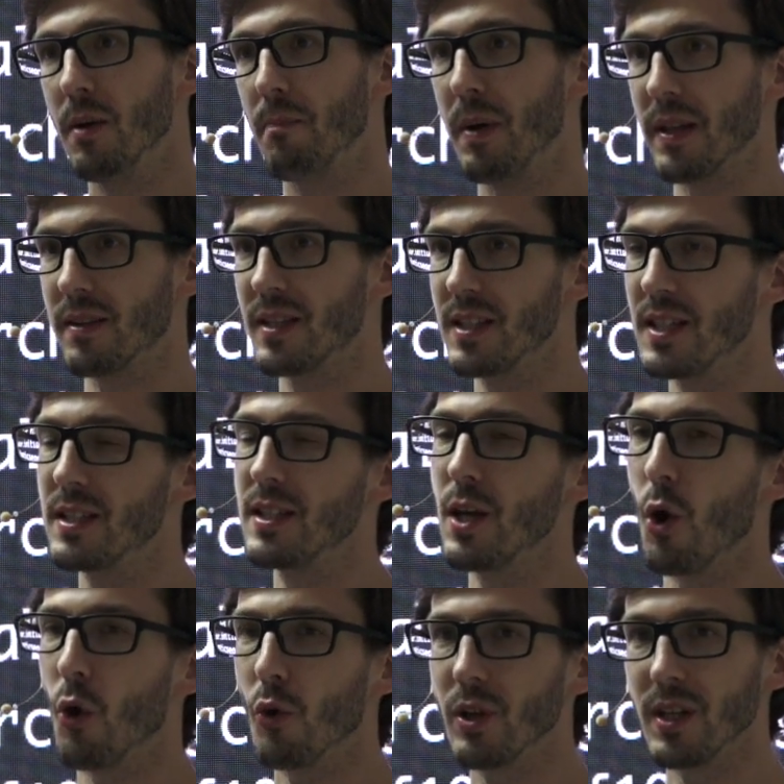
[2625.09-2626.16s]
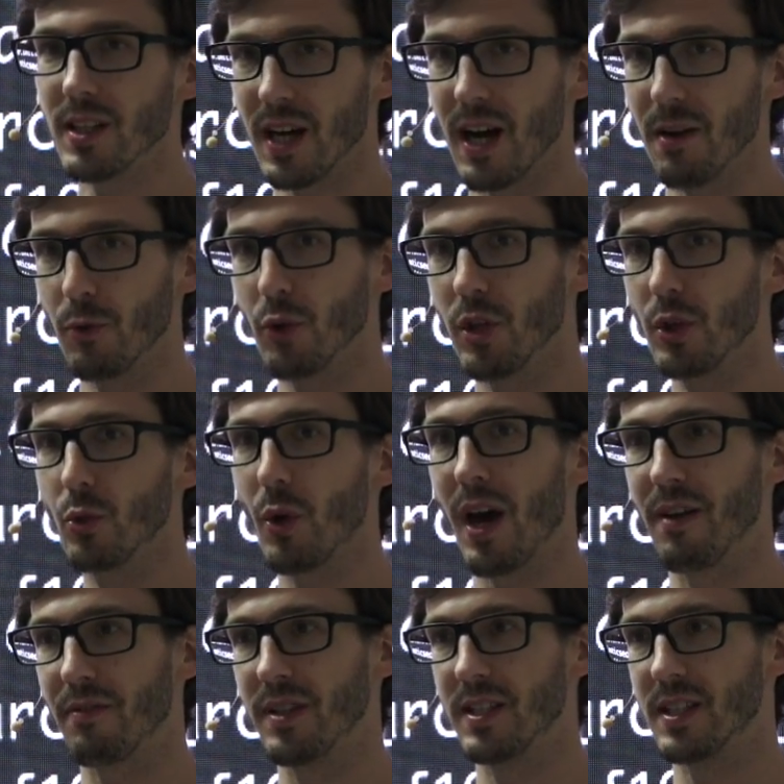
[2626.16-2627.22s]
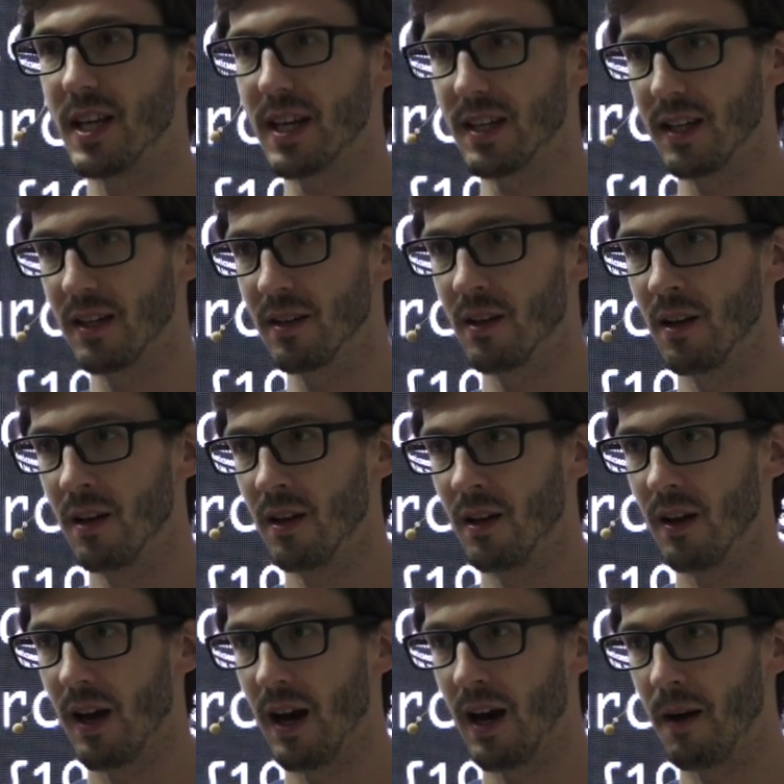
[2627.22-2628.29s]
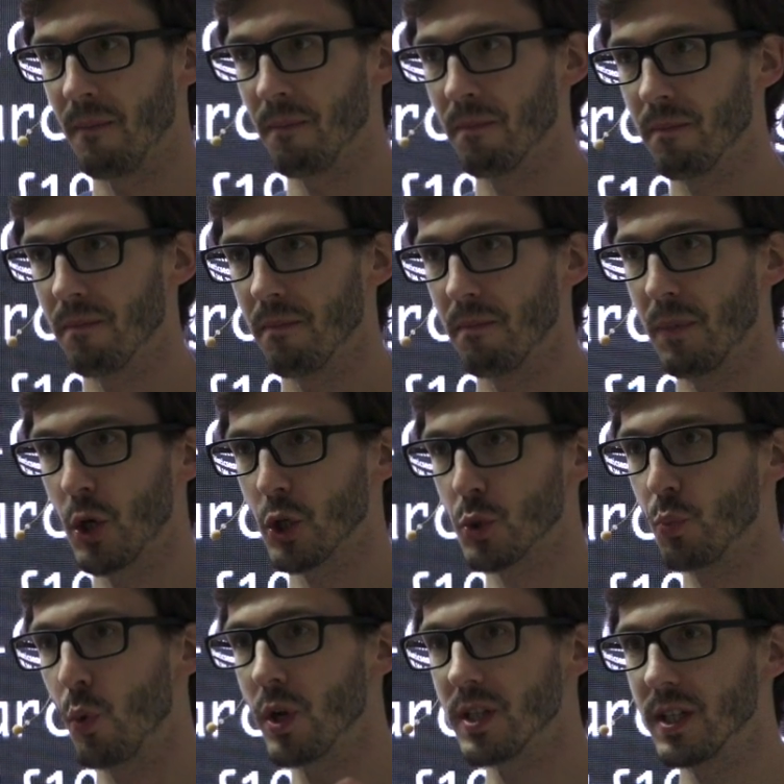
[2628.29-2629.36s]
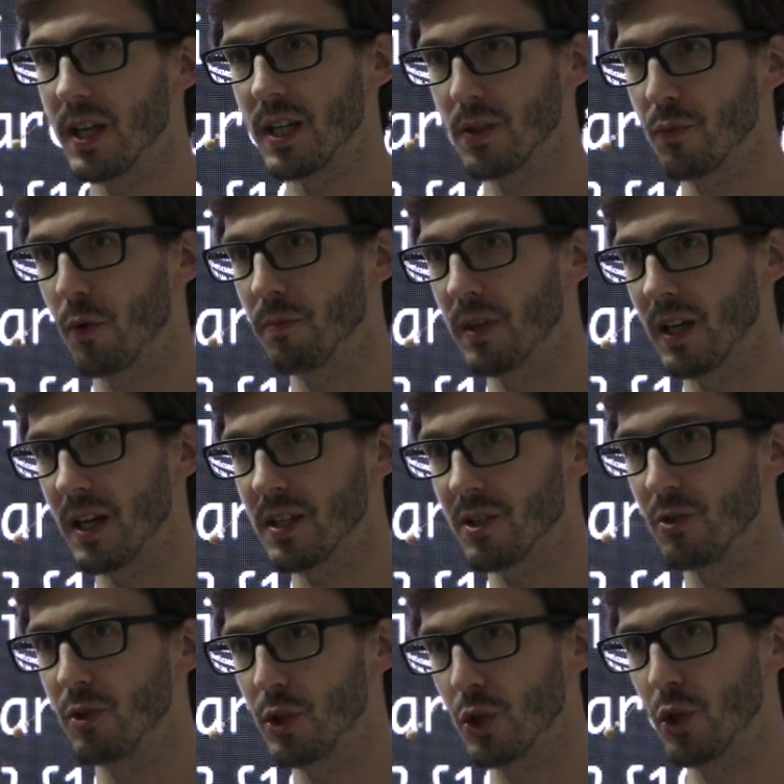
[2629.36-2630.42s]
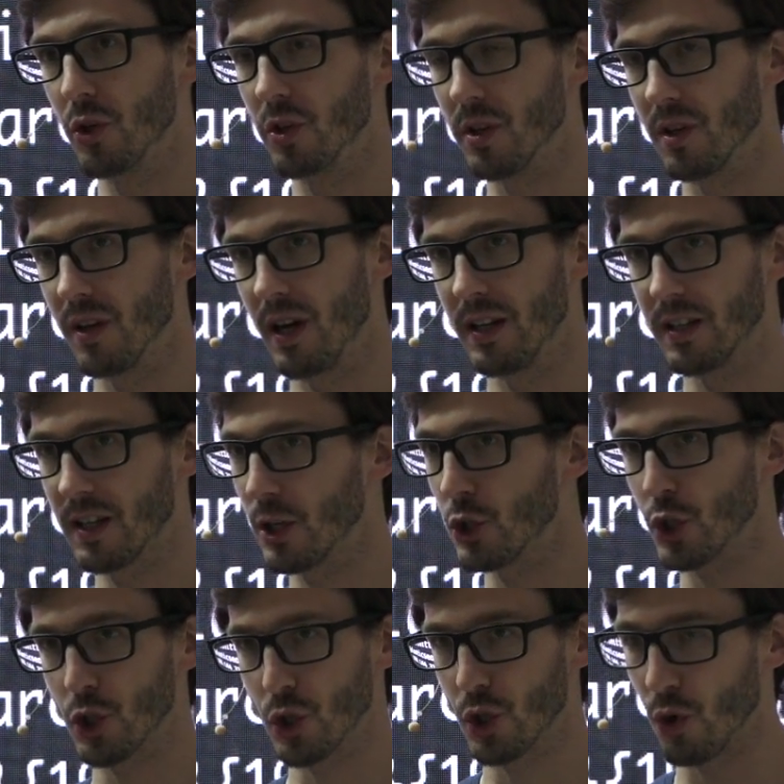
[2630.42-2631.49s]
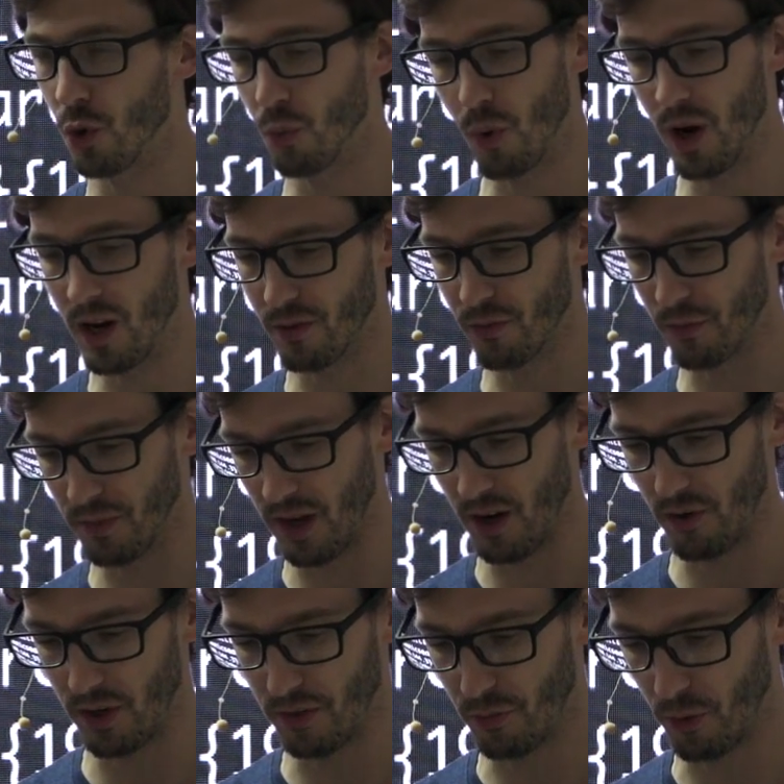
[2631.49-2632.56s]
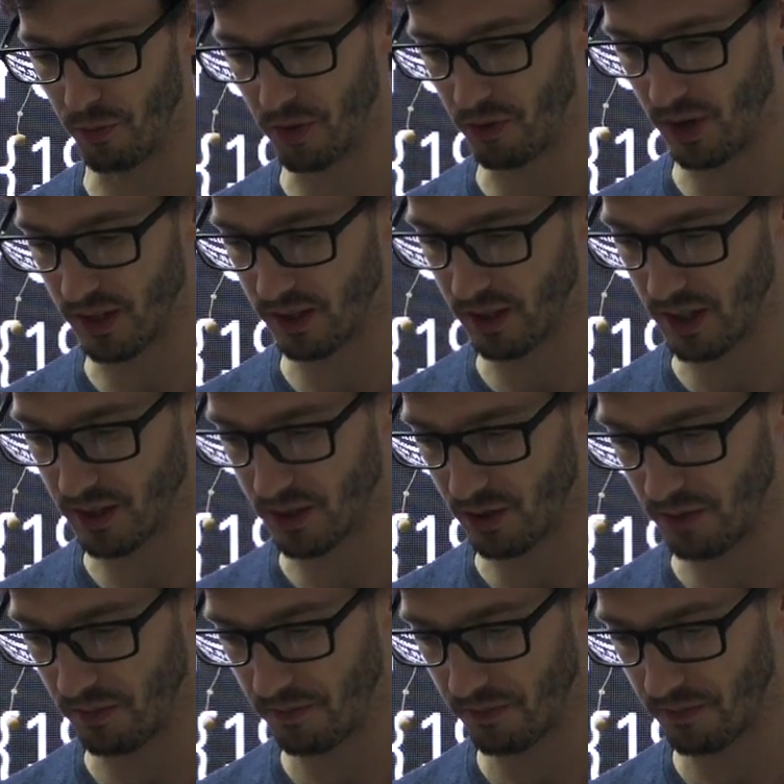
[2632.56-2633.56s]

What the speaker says: But this is the only time you need to have this setting because once it has formed the cluster, it's good, and it can just go wild from there and form the right cluster.